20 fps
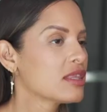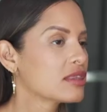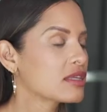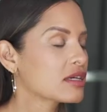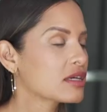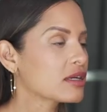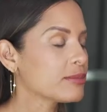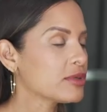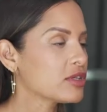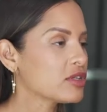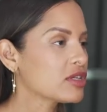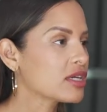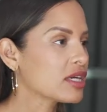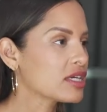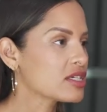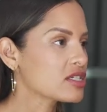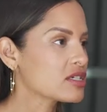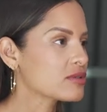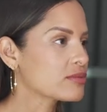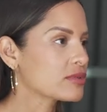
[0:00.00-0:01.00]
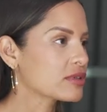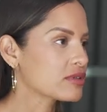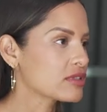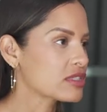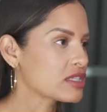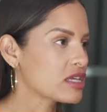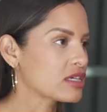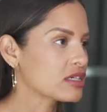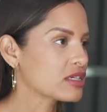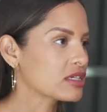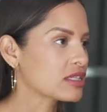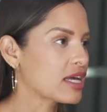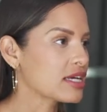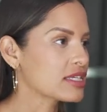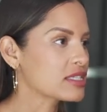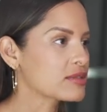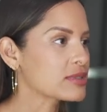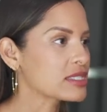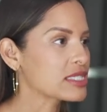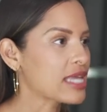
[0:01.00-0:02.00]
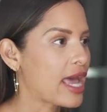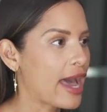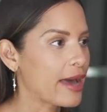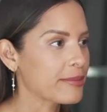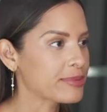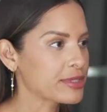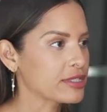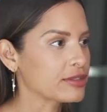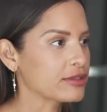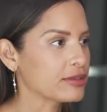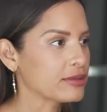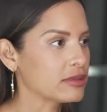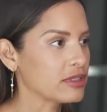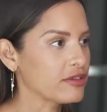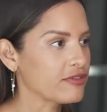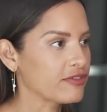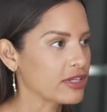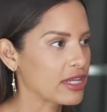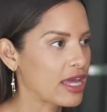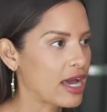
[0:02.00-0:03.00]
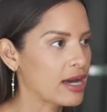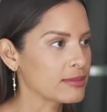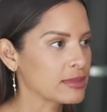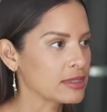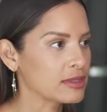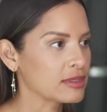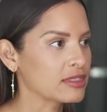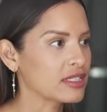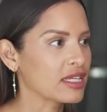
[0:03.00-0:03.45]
The communication with Crystalia Glass was absolutely phenomenal.